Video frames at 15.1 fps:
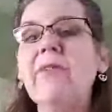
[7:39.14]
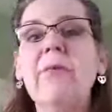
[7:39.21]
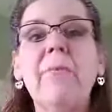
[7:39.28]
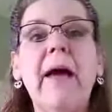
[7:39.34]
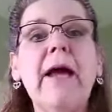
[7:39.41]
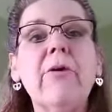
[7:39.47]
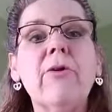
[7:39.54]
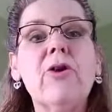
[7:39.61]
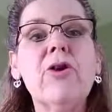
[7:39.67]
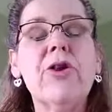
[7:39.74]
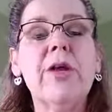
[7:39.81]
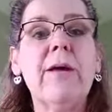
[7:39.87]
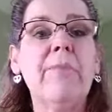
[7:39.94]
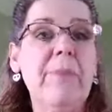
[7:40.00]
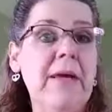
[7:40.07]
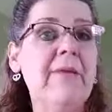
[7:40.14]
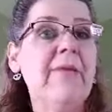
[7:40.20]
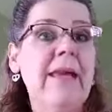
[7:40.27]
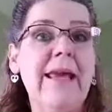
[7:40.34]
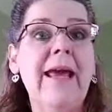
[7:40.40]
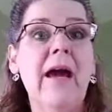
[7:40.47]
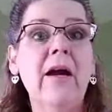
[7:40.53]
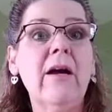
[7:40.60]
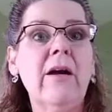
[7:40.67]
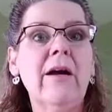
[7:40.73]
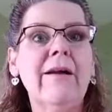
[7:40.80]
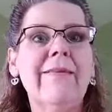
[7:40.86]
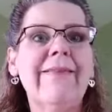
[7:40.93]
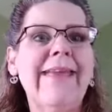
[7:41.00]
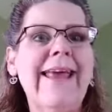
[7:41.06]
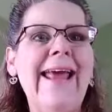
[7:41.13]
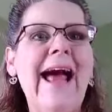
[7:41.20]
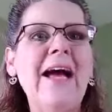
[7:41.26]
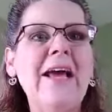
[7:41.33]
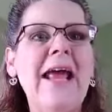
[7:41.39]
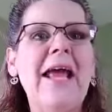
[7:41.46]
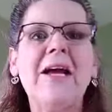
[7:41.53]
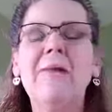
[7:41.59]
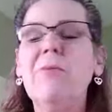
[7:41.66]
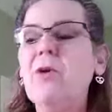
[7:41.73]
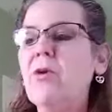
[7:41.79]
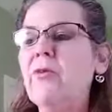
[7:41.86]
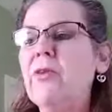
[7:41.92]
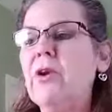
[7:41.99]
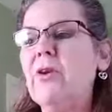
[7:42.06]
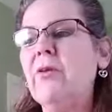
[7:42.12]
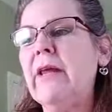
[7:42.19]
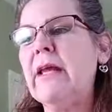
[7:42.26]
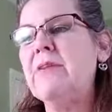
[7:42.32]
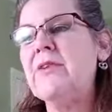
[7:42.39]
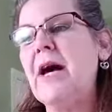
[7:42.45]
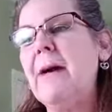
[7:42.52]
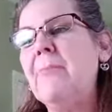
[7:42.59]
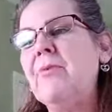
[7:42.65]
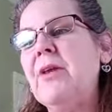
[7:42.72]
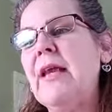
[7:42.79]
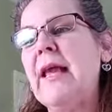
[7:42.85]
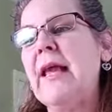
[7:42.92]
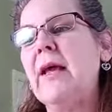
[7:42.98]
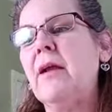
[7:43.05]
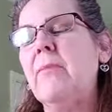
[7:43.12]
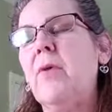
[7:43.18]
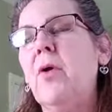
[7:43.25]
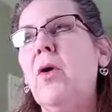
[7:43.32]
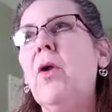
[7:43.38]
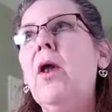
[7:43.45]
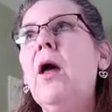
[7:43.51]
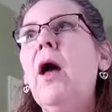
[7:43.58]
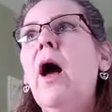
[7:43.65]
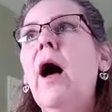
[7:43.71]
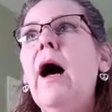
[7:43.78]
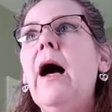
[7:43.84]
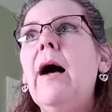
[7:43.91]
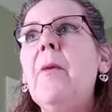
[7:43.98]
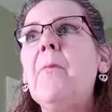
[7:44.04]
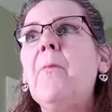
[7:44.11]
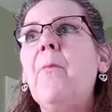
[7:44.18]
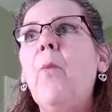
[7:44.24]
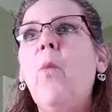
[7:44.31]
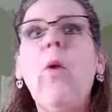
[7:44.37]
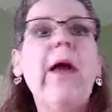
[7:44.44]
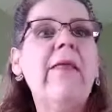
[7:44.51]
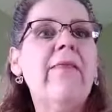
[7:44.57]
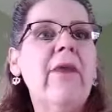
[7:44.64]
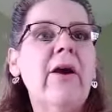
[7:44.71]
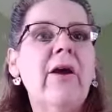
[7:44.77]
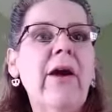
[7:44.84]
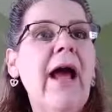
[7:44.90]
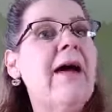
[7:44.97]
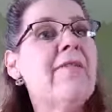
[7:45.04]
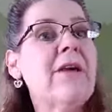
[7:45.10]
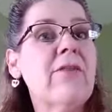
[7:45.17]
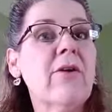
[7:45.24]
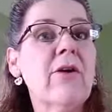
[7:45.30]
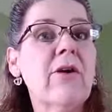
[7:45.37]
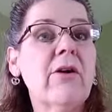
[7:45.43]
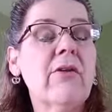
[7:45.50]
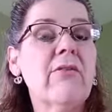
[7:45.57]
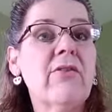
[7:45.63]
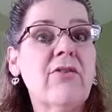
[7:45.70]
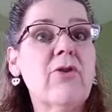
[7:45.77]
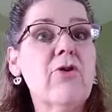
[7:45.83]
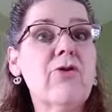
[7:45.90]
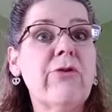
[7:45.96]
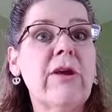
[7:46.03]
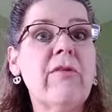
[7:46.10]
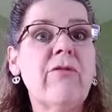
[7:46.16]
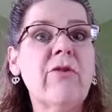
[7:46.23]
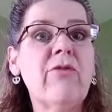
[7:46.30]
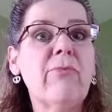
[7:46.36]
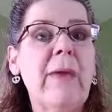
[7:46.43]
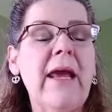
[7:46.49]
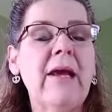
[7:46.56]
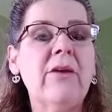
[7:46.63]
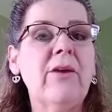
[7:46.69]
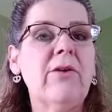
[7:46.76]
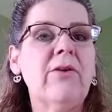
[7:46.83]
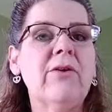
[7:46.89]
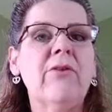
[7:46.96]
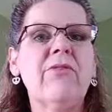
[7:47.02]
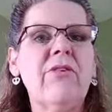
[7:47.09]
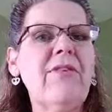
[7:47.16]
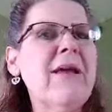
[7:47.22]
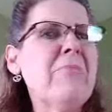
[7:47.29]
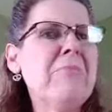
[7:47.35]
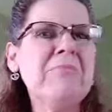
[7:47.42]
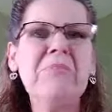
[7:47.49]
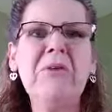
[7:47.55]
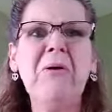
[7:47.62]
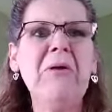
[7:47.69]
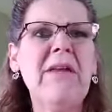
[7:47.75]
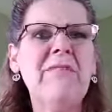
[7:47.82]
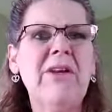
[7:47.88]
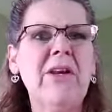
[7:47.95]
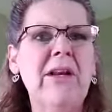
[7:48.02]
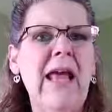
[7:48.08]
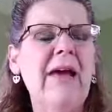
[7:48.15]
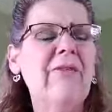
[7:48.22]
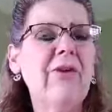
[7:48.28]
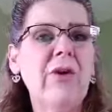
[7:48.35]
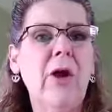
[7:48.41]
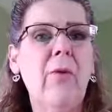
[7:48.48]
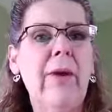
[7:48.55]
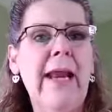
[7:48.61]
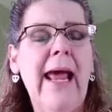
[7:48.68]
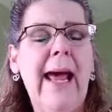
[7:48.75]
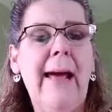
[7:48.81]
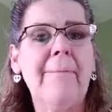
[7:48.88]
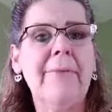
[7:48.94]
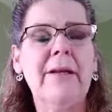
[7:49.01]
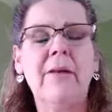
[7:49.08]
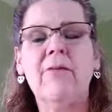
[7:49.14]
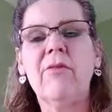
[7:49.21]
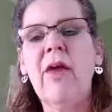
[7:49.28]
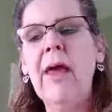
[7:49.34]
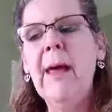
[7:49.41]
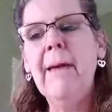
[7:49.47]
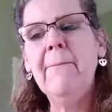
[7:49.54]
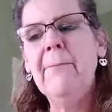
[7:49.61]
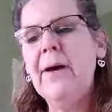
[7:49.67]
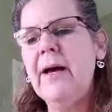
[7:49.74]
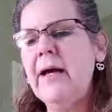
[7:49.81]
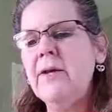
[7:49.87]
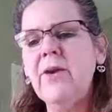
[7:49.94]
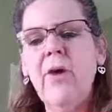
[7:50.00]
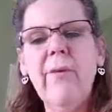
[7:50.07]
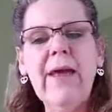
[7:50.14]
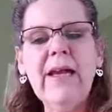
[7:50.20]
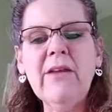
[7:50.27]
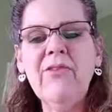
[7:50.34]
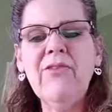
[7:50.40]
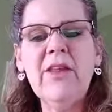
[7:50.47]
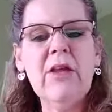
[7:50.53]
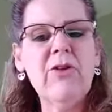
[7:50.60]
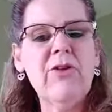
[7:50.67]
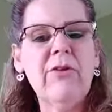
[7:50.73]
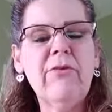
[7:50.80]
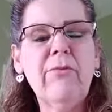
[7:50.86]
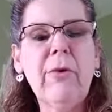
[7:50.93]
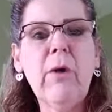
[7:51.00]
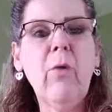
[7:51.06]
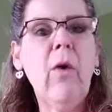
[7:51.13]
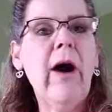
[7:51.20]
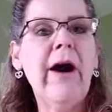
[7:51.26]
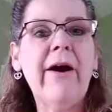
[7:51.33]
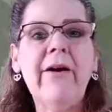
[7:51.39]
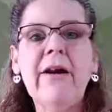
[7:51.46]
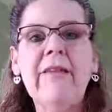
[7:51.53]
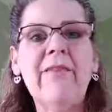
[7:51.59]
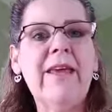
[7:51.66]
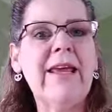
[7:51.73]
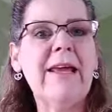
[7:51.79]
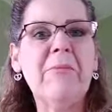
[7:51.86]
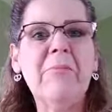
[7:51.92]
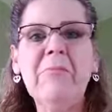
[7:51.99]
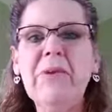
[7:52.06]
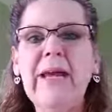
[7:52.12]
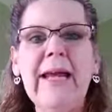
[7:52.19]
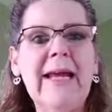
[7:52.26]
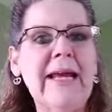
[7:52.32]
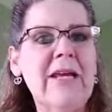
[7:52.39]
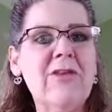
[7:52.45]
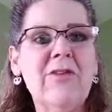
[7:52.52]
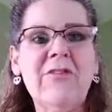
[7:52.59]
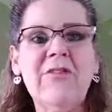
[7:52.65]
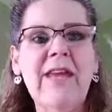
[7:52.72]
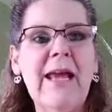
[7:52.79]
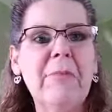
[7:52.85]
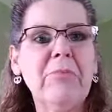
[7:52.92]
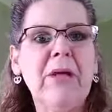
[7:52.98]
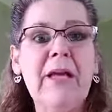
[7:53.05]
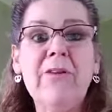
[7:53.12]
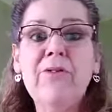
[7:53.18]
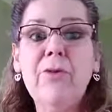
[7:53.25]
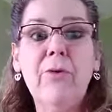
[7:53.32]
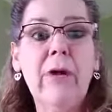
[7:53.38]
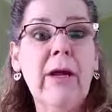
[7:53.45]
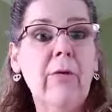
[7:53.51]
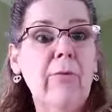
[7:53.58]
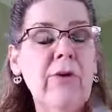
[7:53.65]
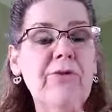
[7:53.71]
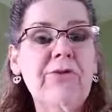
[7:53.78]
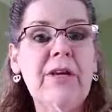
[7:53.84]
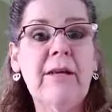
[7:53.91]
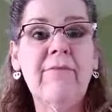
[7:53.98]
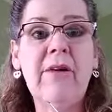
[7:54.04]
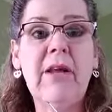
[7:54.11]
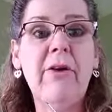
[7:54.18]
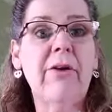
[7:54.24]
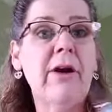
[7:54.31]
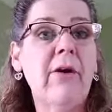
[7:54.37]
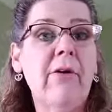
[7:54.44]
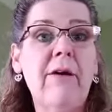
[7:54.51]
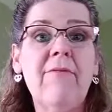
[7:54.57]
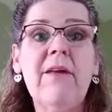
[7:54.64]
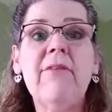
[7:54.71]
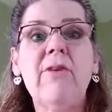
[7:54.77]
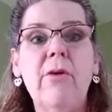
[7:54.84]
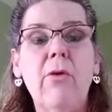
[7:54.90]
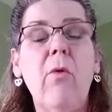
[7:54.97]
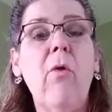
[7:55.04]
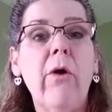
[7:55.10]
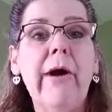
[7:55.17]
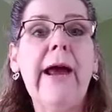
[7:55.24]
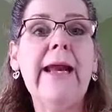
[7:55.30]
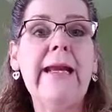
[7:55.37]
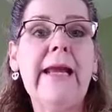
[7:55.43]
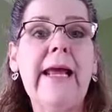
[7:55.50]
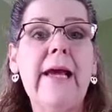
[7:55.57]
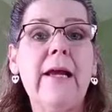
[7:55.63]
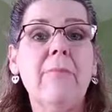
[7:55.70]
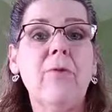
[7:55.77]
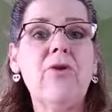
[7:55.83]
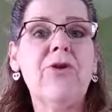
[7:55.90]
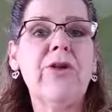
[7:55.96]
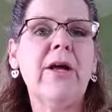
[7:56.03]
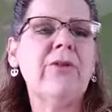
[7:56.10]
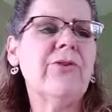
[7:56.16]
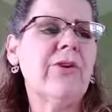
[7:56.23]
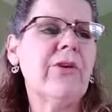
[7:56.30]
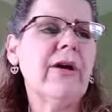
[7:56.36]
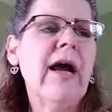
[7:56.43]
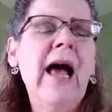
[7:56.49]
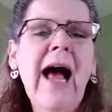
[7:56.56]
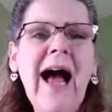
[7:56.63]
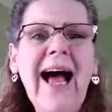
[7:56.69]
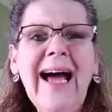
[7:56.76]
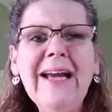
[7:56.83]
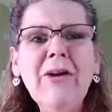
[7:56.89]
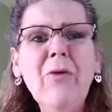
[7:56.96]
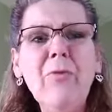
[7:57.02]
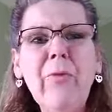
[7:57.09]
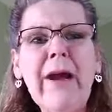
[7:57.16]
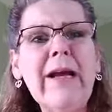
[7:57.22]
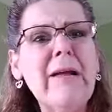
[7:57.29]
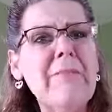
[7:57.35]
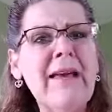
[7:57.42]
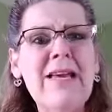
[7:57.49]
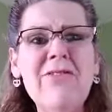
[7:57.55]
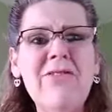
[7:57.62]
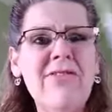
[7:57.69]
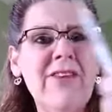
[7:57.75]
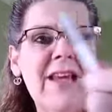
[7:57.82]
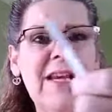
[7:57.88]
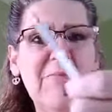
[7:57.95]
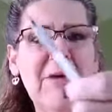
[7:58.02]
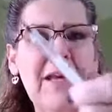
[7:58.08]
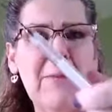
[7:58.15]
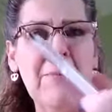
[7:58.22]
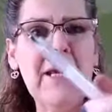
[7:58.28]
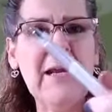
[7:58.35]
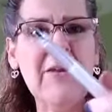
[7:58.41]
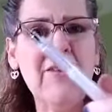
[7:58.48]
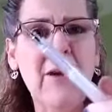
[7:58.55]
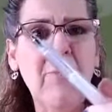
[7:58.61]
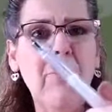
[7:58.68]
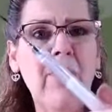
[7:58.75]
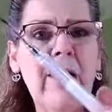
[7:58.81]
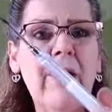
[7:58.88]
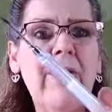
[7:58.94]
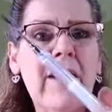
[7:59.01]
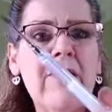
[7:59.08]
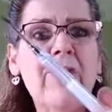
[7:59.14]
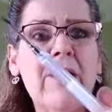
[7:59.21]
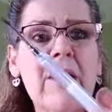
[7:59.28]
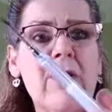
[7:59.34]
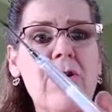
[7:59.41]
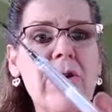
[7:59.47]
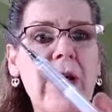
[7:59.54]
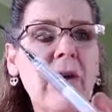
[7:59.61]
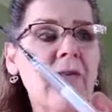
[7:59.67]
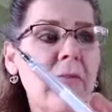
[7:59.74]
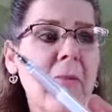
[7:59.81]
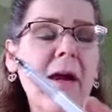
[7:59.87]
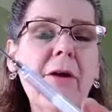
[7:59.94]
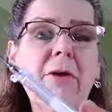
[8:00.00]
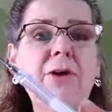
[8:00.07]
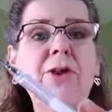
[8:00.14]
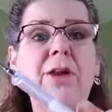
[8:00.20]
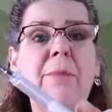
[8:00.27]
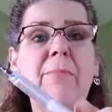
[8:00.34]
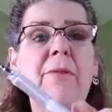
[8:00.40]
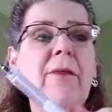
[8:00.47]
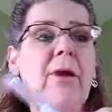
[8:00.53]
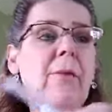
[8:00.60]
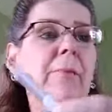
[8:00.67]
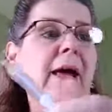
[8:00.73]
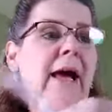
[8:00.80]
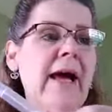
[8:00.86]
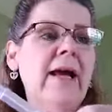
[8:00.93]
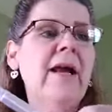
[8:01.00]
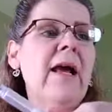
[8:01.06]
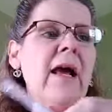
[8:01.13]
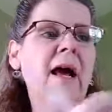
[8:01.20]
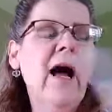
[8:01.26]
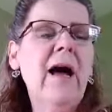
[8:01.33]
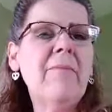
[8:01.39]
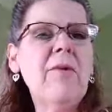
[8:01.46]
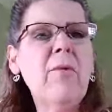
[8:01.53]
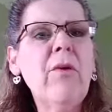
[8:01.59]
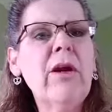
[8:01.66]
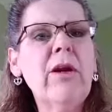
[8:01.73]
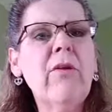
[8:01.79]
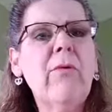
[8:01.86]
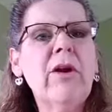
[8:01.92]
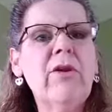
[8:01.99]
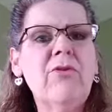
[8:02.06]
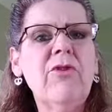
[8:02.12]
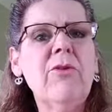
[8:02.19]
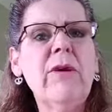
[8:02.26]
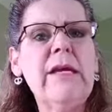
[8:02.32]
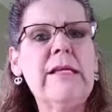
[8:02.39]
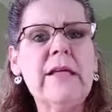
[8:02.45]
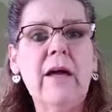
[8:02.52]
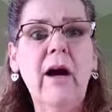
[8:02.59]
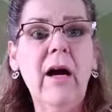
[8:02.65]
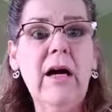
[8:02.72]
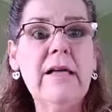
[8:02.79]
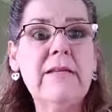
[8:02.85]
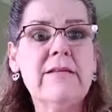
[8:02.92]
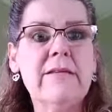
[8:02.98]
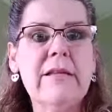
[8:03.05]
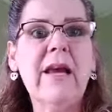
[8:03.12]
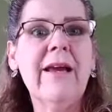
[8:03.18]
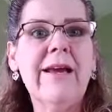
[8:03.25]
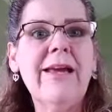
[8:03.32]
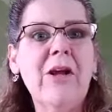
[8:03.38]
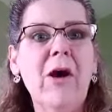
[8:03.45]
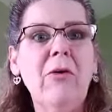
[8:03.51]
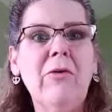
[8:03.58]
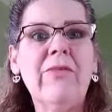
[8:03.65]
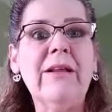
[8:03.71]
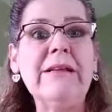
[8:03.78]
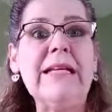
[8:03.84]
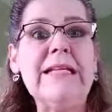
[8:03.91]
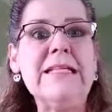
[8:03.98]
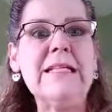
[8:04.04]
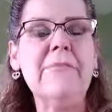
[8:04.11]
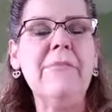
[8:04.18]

the microchip in the young animal or the newly adopted animal when they're having their surgery for spay-neuter. So they don't even ever know what happens. But no anesthesia is required. The implant can just take place during a routine veterinary visit or at an animal shelter. I don't recommend just anybody picks up one of these and injects a microchip in their pet. You want to know what you're doing to cause, the least